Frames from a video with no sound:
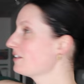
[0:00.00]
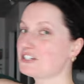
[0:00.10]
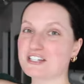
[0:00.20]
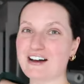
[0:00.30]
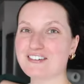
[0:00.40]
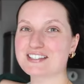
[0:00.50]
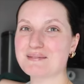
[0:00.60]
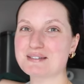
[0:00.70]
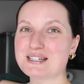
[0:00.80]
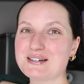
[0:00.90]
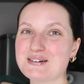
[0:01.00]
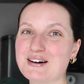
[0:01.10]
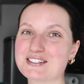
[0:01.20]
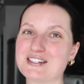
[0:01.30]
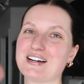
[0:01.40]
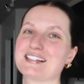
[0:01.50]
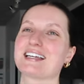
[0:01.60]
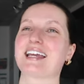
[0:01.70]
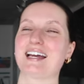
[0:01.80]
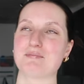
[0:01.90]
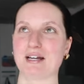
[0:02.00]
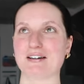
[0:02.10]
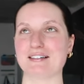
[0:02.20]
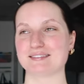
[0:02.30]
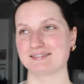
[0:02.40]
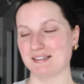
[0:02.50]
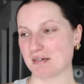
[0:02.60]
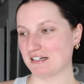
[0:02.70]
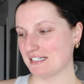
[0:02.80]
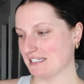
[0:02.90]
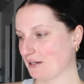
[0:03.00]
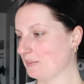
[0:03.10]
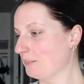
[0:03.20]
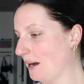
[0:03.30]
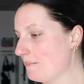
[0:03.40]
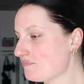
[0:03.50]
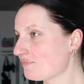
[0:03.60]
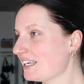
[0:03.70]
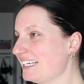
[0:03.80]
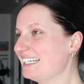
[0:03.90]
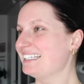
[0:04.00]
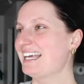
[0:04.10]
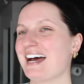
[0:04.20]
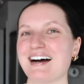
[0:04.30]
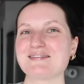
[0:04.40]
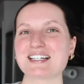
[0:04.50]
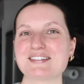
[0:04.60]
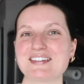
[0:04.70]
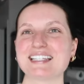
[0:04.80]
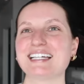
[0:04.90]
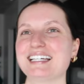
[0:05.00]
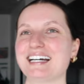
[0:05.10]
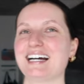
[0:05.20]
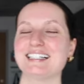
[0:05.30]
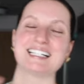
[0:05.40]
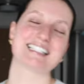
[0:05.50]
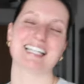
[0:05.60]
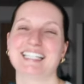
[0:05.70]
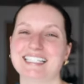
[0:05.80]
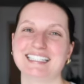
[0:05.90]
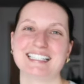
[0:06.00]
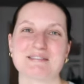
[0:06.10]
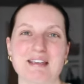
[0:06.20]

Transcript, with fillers: the shelves up too. I'll show you guys like better, in better detail. But yeah, I'm just feeling excited this